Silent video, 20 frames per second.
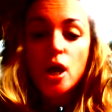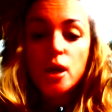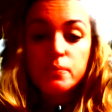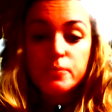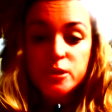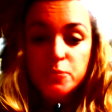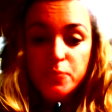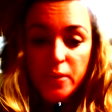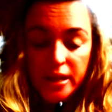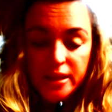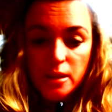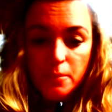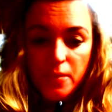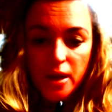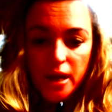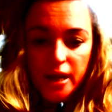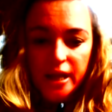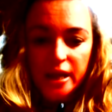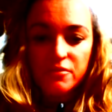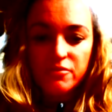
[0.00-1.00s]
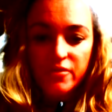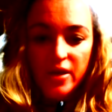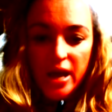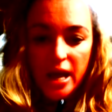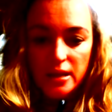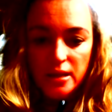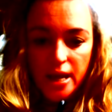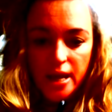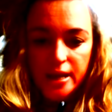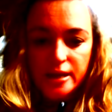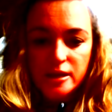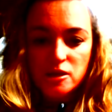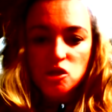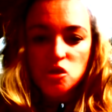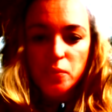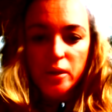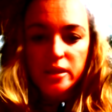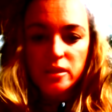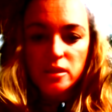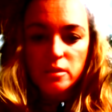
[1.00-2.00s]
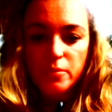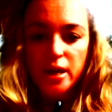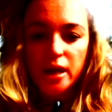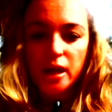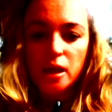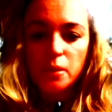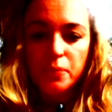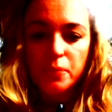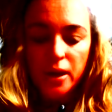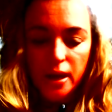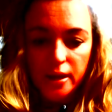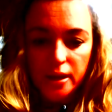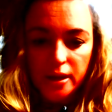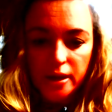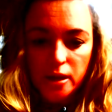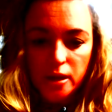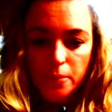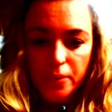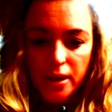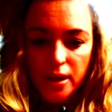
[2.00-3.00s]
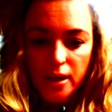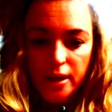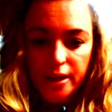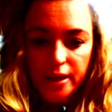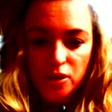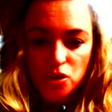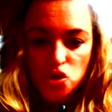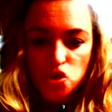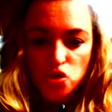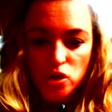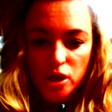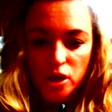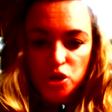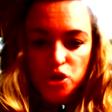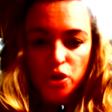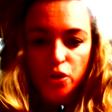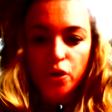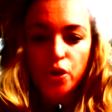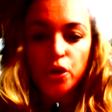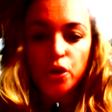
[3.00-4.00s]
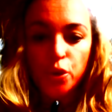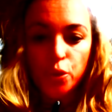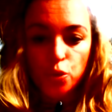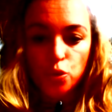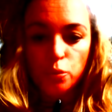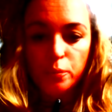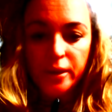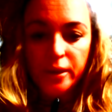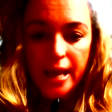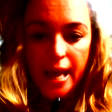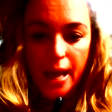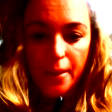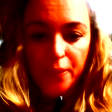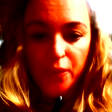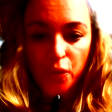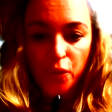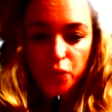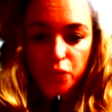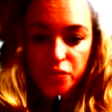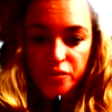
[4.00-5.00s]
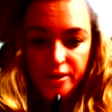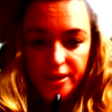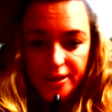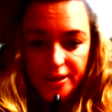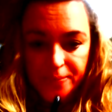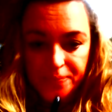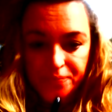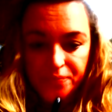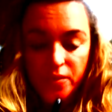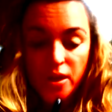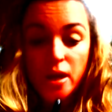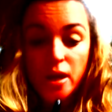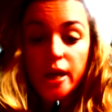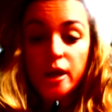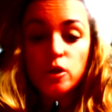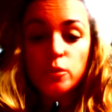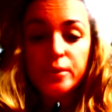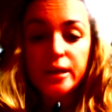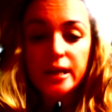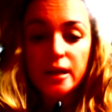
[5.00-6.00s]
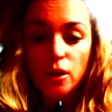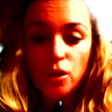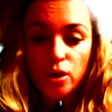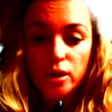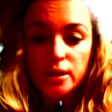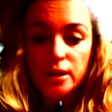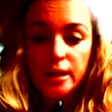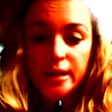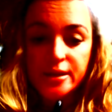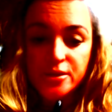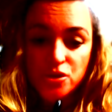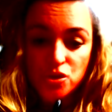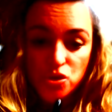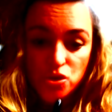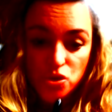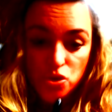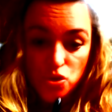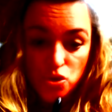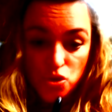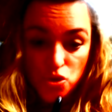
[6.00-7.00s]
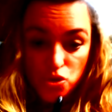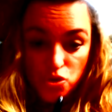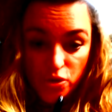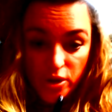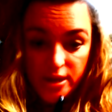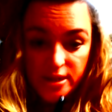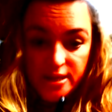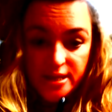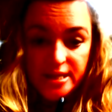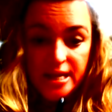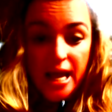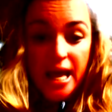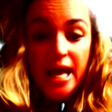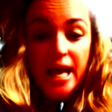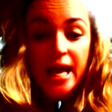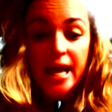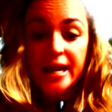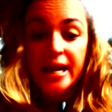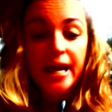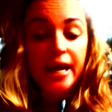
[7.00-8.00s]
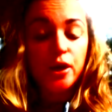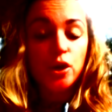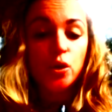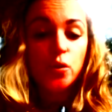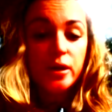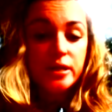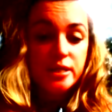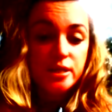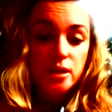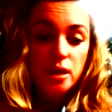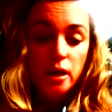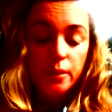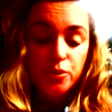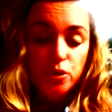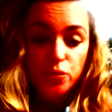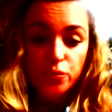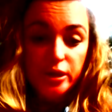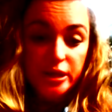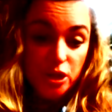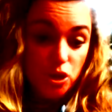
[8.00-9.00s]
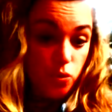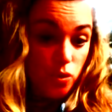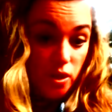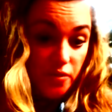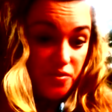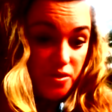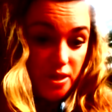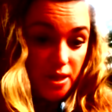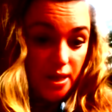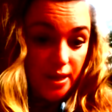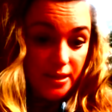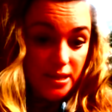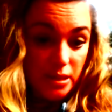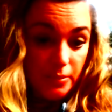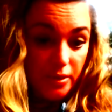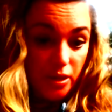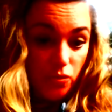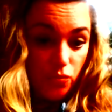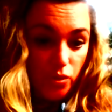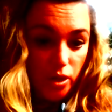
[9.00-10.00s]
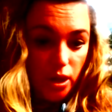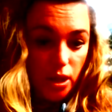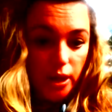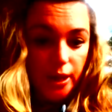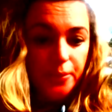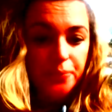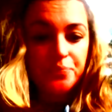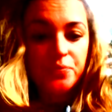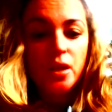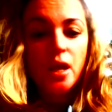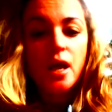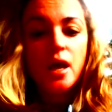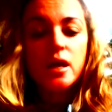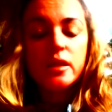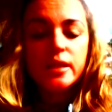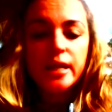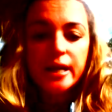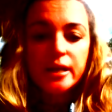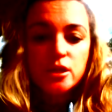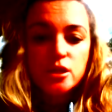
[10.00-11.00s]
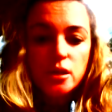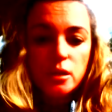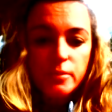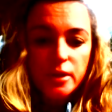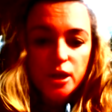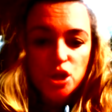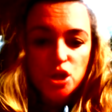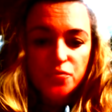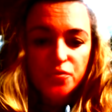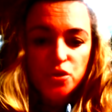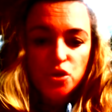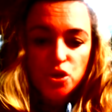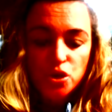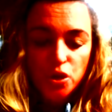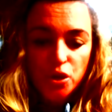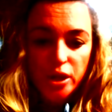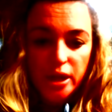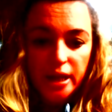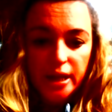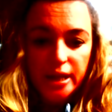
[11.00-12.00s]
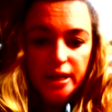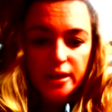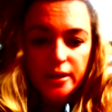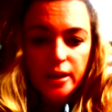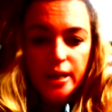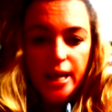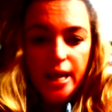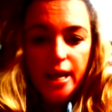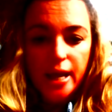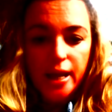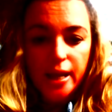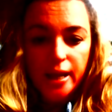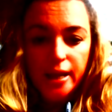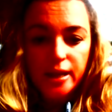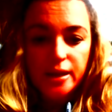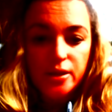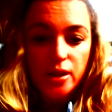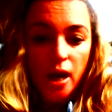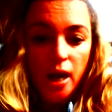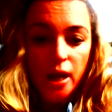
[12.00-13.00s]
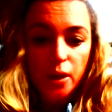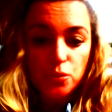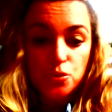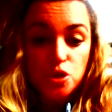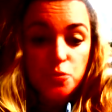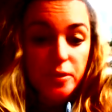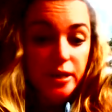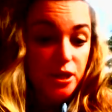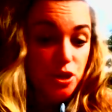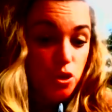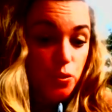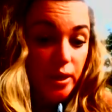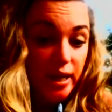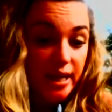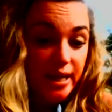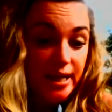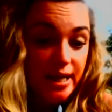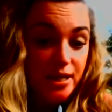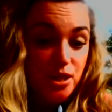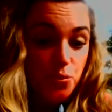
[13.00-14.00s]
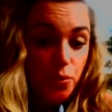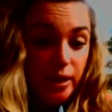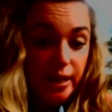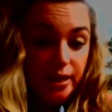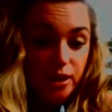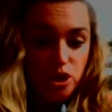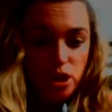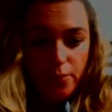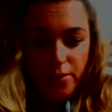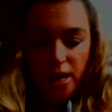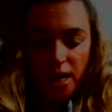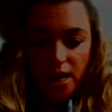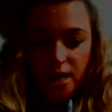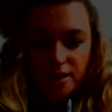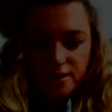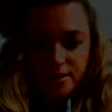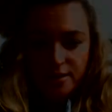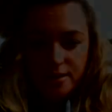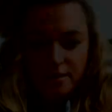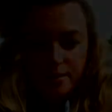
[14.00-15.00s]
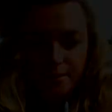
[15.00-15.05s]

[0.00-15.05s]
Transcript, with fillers: Spend the money, valet, spend the money, park it in a parking structure. You'll be having you did. It'll be a lot less stress, and hey, who has time to read 12 signs? I mean, really. Thanks so much for tuning in, and I will speak to you again next week, Geminis.